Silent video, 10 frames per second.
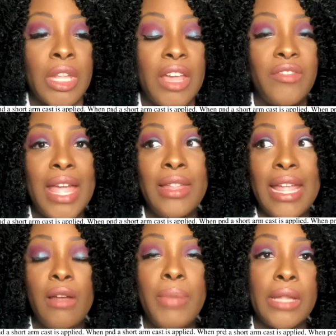If the
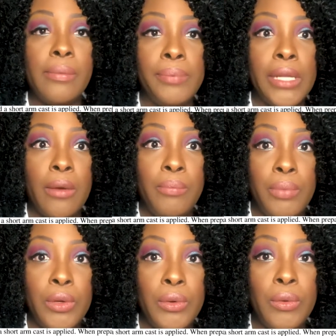nail beds appear
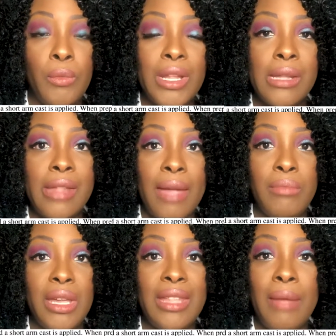blue, what does that
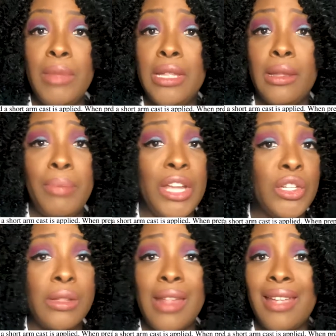mean? That means the
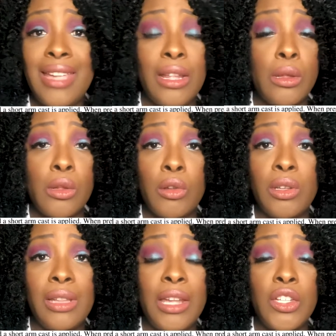patient's not getting
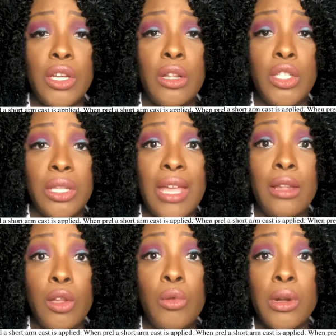circulation to
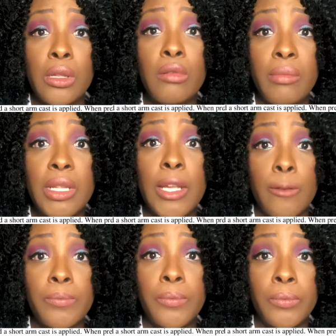that lower extremity
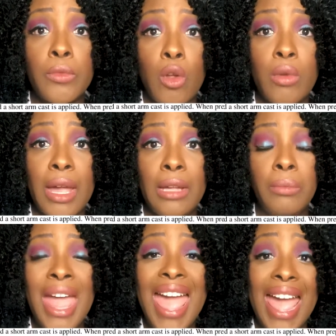okay?
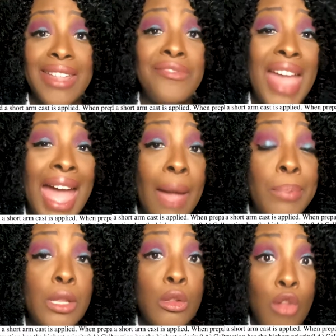And if that
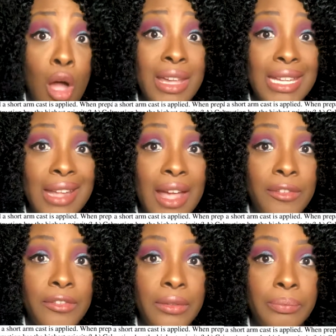happens long
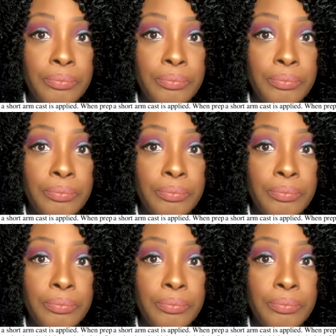enough,